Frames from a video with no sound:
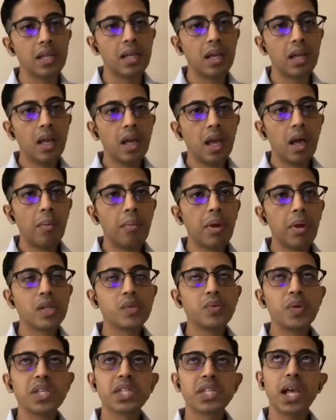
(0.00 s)
because we say
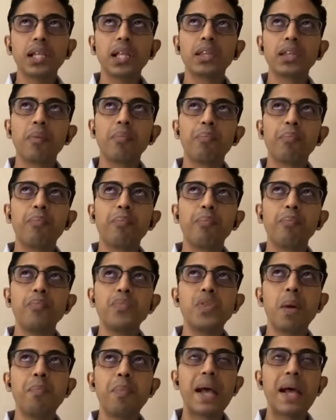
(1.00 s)
that the
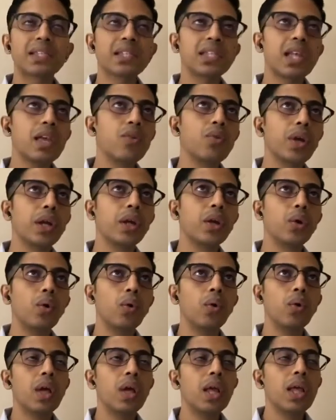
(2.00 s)
best thing you can do
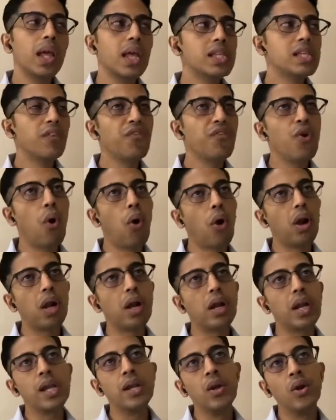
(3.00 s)
is if you already
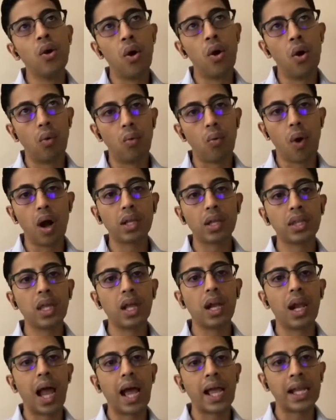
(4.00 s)
know what the
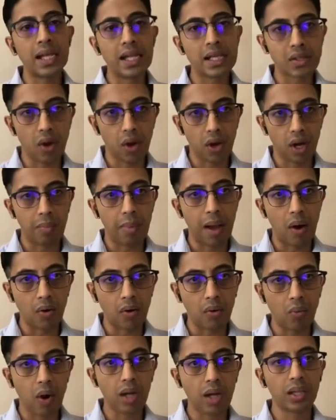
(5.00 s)
line is all about, what
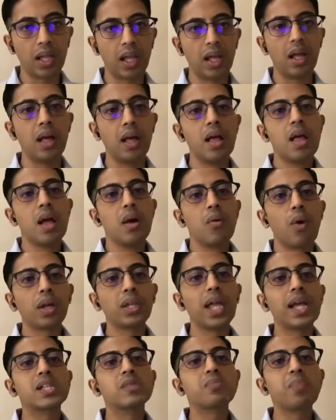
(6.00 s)
the
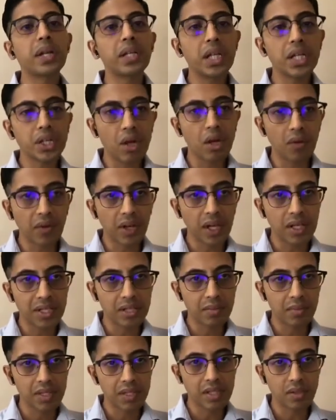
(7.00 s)
expectation of customers is
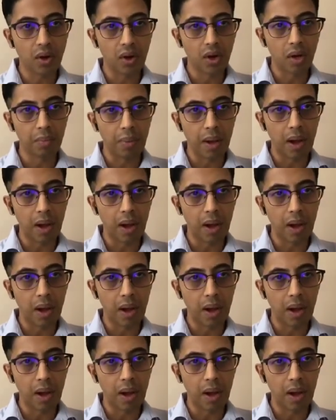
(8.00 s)
all about,